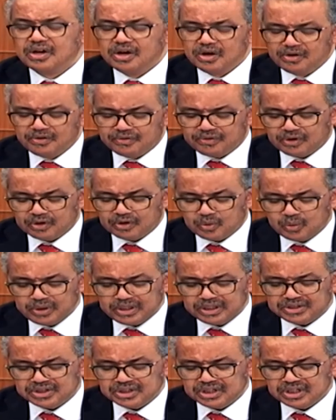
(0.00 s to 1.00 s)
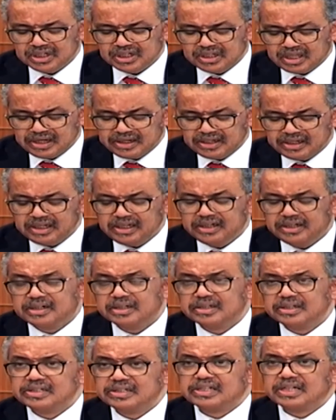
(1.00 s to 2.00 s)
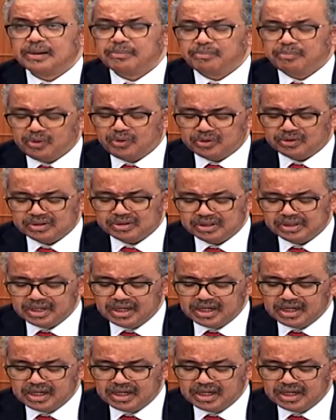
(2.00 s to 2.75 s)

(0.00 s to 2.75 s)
for which they need support